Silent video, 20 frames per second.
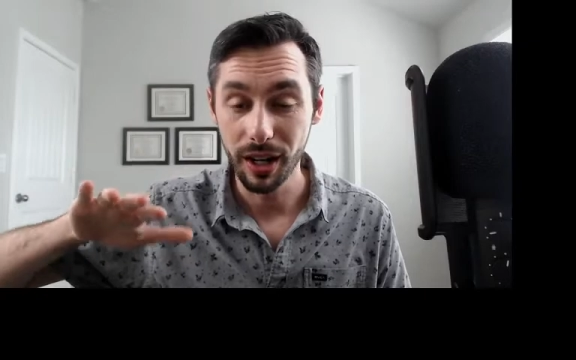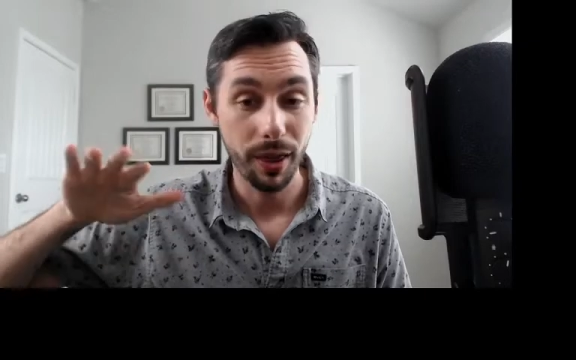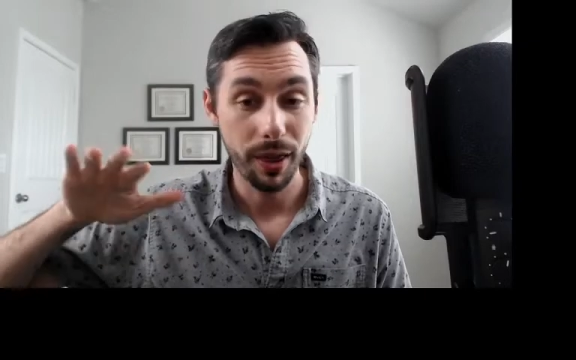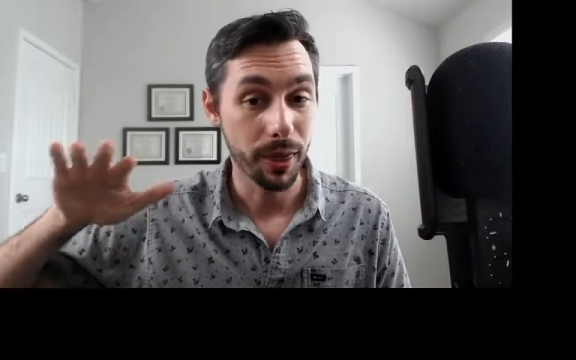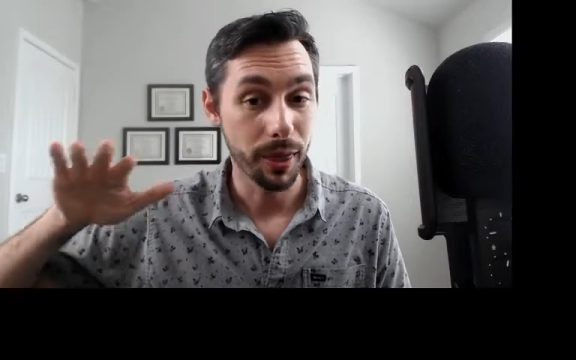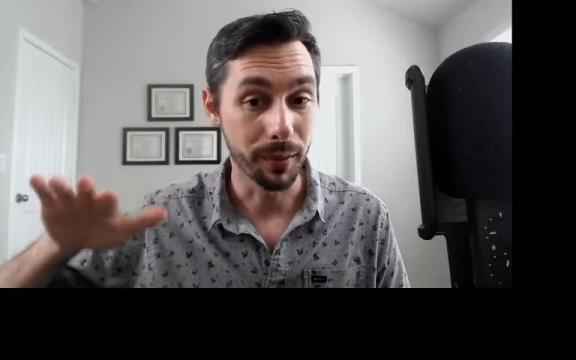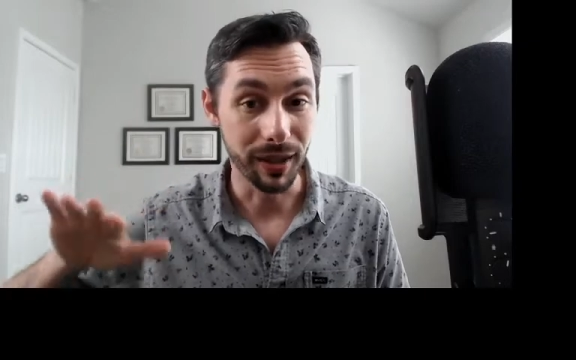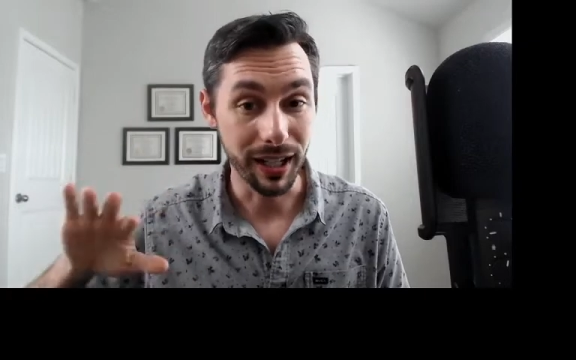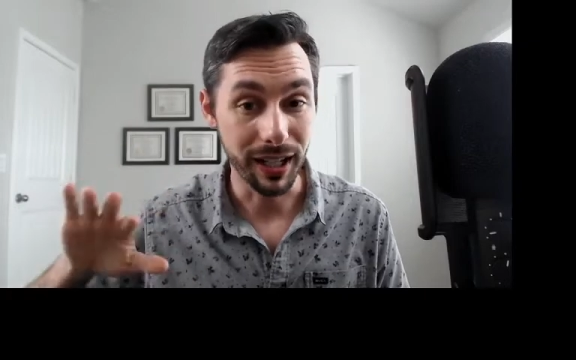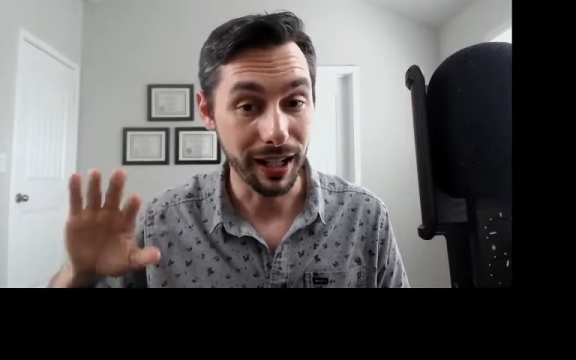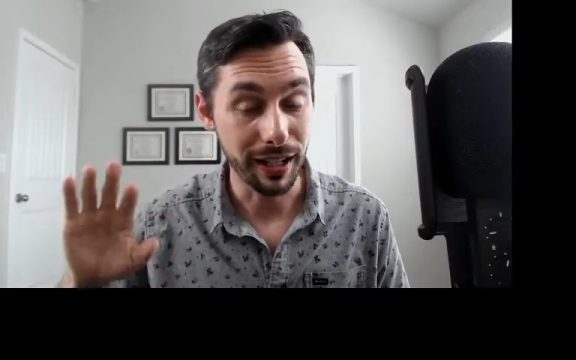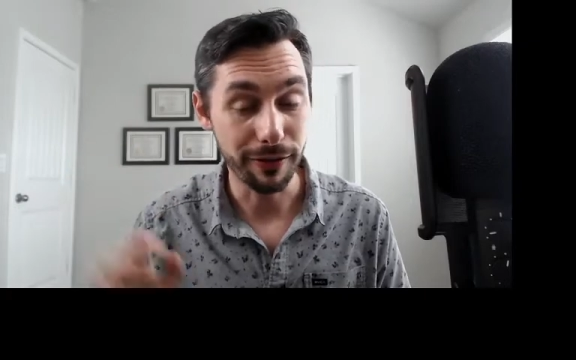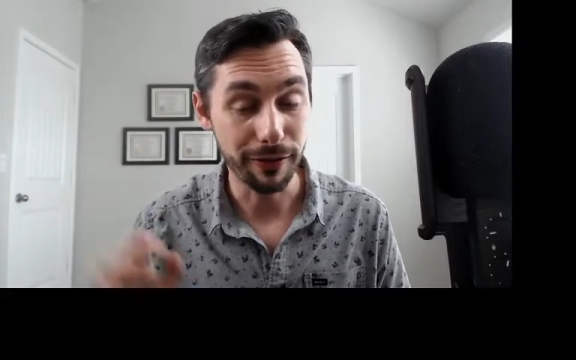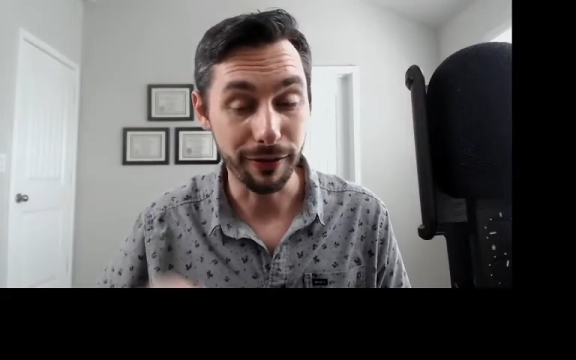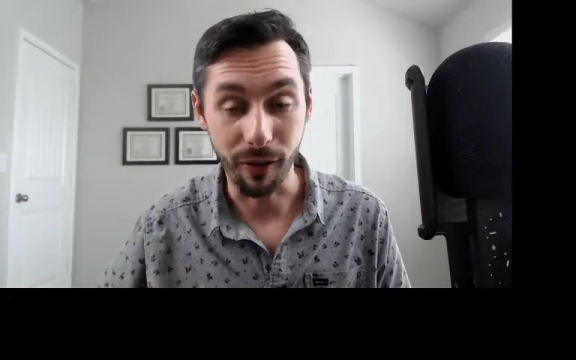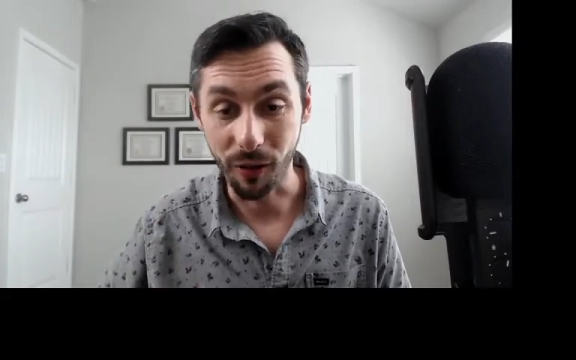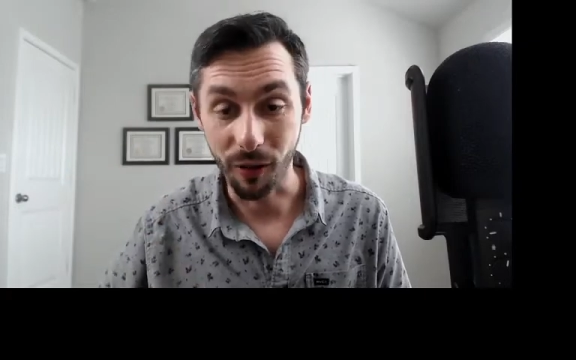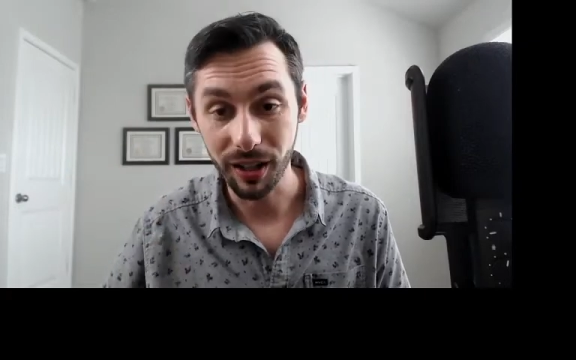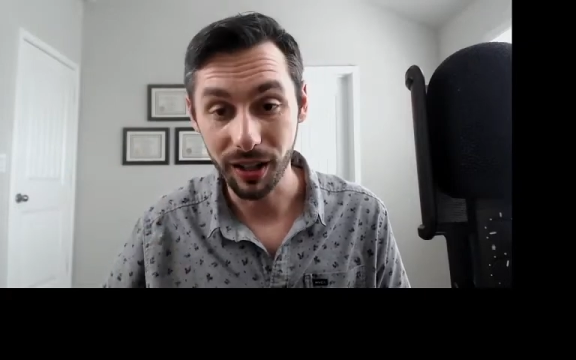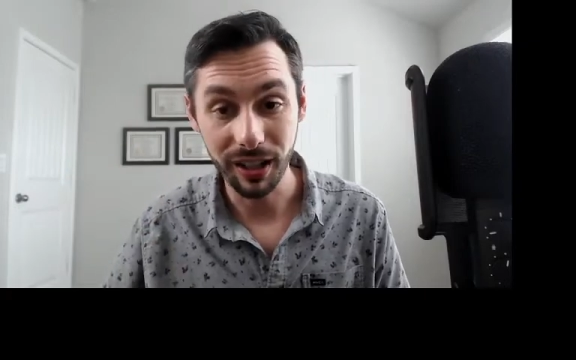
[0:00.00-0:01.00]
3,
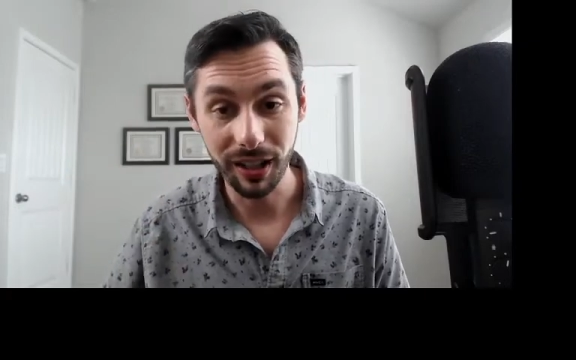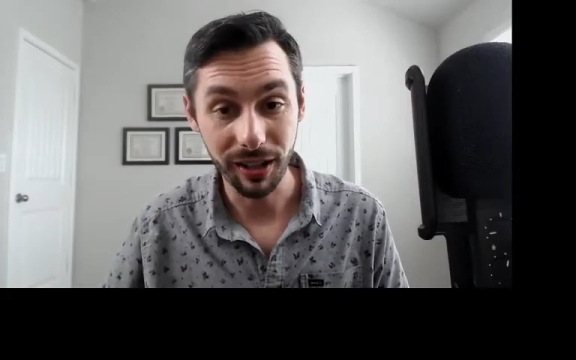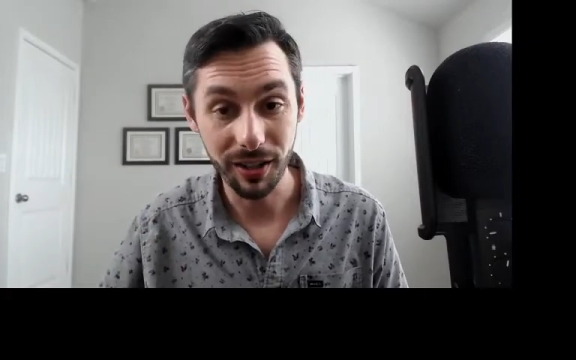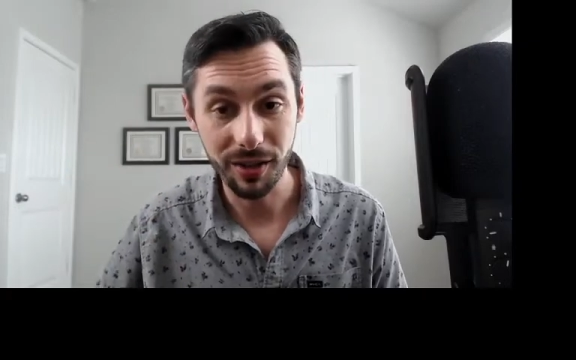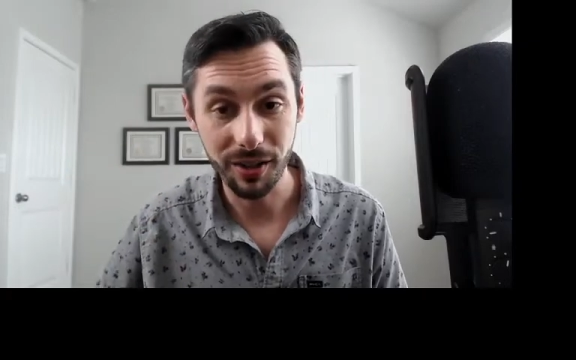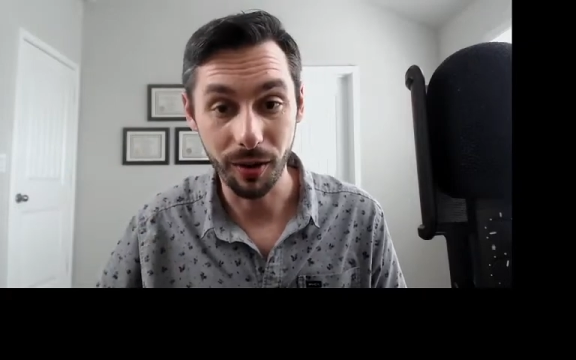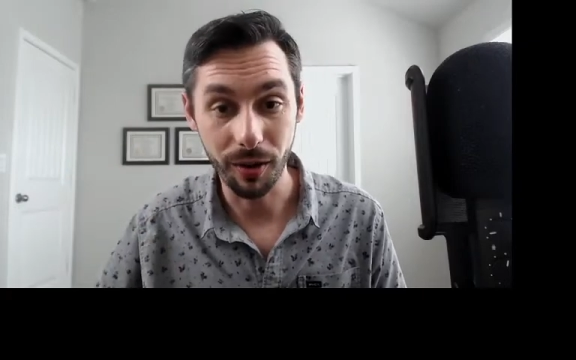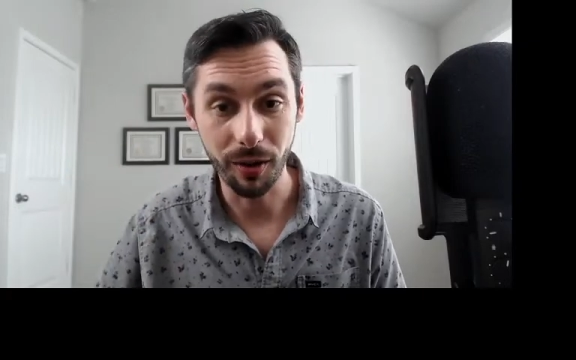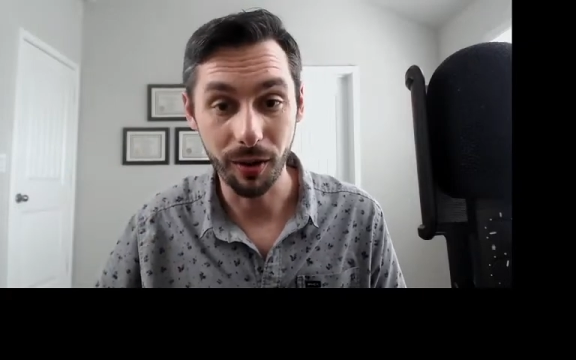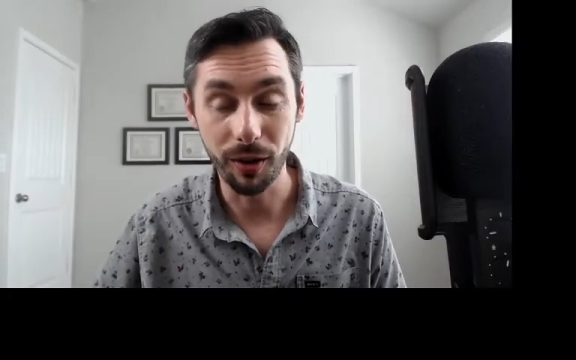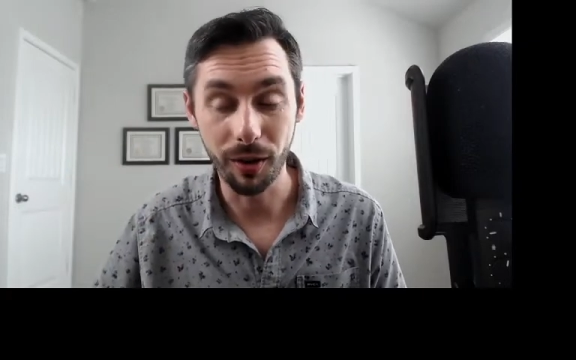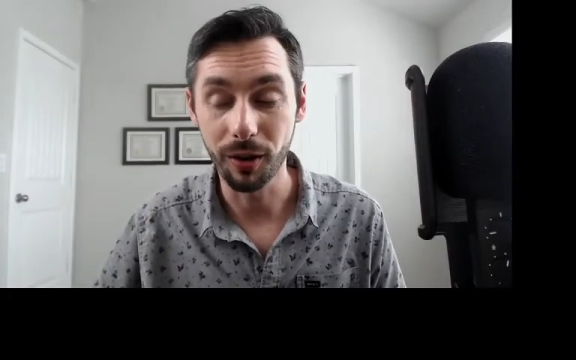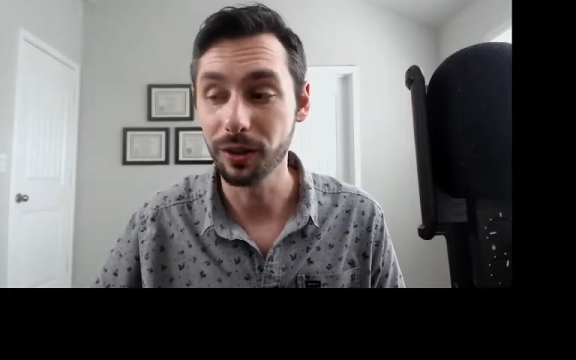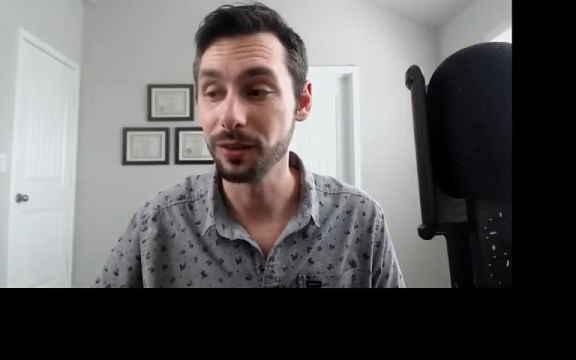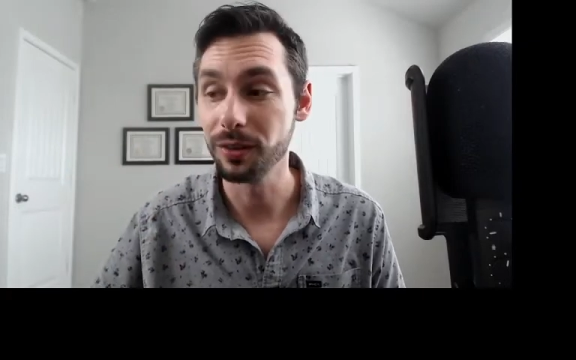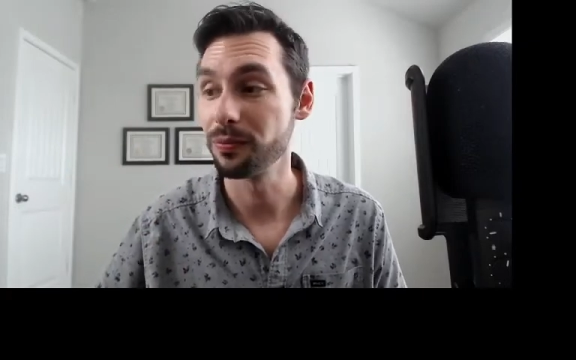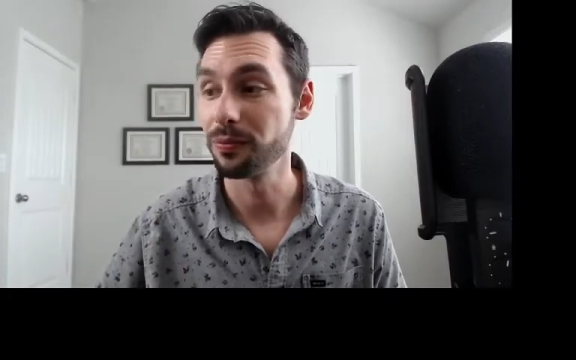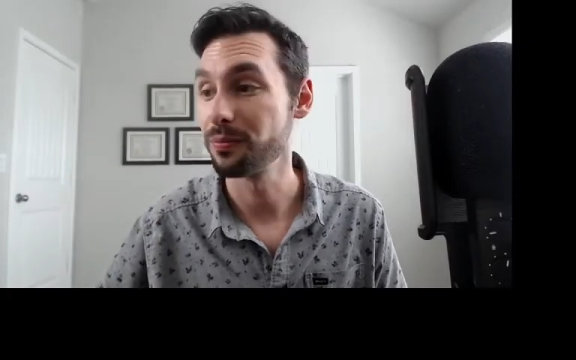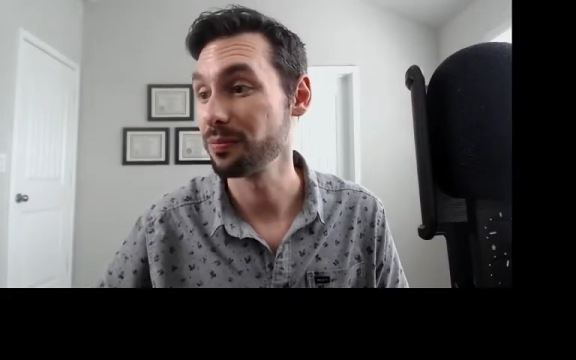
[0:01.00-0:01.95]
4 years old,